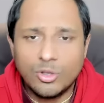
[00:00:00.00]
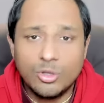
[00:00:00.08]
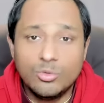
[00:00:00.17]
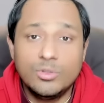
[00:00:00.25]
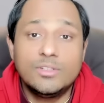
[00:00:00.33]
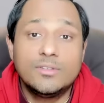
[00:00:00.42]

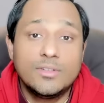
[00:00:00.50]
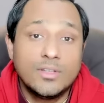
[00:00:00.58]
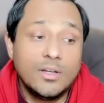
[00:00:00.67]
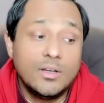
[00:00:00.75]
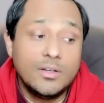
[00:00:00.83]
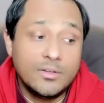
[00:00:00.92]
always
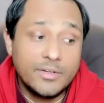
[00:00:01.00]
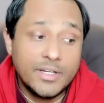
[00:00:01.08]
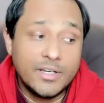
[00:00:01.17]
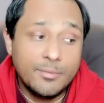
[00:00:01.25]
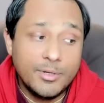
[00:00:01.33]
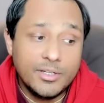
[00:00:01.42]
uh,
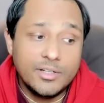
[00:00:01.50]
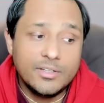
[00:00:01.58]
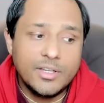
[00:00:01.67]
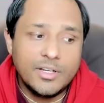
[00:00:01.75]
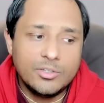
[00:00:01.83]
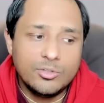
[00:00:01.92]
recommended
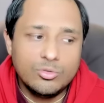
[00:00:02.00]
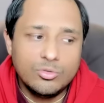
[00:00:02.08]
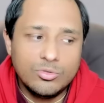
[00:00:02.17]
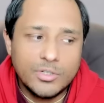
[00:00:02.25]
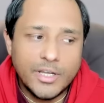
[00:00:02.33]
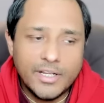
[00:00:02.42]
that
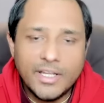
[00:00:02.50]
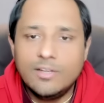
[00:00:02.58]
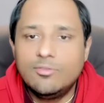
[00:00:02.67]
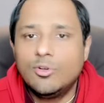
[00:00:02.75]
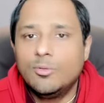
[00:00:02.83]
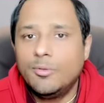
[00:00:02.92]
you get
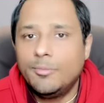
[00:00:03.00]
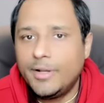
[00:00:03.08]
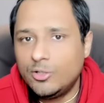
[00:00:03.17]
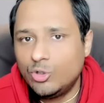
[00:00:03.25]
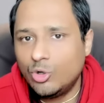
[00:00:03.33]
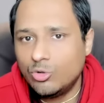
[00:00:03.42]
help from a
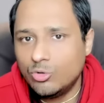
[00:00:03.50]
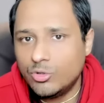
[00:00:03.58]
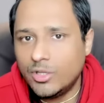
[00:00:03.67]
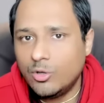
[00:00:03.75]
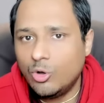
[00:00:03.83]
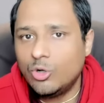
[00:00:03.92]
mentor,
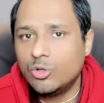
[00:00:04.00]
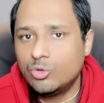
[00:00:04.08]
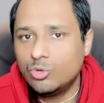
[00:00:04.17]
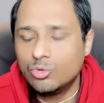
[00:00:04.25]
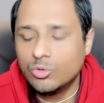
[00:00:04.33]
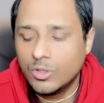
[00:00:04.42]
okay, or a
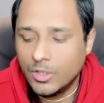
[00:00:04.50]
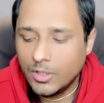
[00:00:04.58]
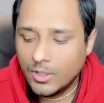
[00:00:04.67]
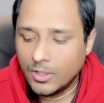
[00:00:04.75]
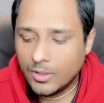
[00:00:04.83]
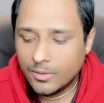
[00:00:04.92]
guru.
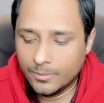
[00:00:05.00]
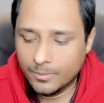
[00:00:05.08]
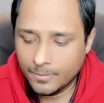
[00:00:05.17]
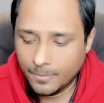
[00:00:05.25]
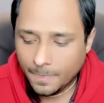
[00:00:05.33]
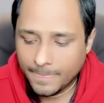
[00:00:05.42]

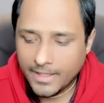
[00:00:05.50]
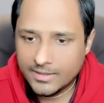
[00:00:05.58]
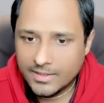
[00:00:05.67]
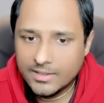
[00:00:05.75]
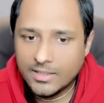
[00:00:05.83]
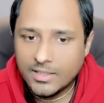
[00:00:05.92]

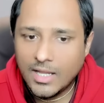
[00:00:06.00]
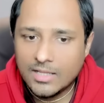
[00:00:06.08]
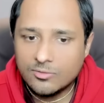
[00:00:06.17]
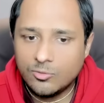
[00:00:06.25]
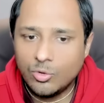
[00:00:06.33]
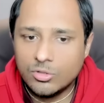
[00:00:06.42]
And then the
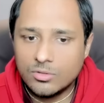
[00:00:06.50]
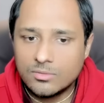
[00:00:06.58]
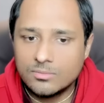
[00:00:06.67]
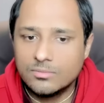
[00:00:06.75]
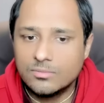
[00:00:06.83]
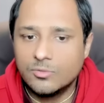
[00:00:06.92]
last fourth,
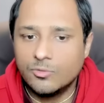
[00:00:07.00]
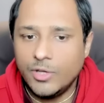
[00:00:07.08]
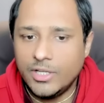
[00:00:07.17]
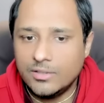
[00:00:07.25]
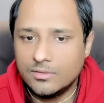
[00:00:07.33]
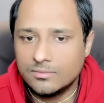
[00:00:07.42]

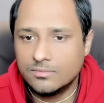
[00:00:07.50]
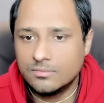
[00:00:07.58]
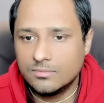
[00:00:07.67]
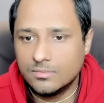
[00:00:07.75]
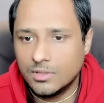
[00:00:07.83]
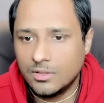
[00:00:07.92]
when
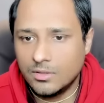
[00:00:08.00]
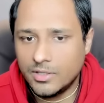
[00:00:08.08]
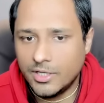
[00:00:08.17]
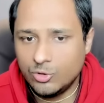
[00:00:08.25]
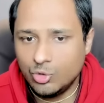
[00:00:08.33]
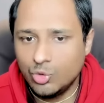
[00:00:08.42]
uh,
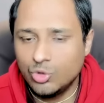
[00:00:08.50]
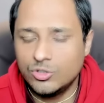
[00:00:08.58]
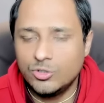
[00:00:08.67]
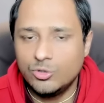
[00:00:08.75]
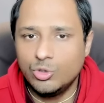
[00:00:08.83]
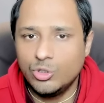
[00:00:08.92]
Ketu goes
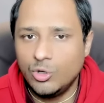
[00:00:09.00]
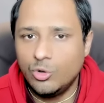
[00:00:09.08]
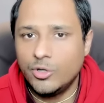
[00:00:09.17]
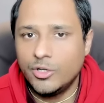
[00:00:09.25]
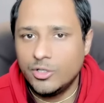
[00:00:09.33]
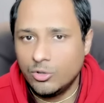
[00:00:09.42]
into
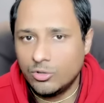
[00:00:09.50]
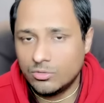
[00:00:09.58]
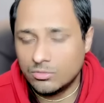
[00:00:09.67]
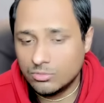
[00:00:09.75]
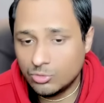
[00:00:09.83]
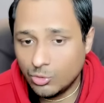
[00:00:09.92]
Leo in
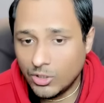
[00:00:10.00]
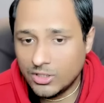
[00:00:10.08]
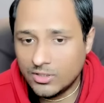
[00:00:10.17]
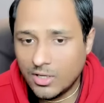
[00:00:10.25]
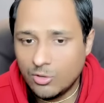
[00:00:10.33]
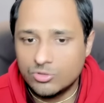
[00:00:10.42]
your
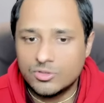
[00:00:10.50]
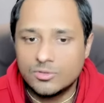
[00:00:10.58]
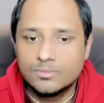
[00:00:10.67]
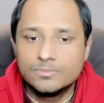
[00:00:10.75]
12th house,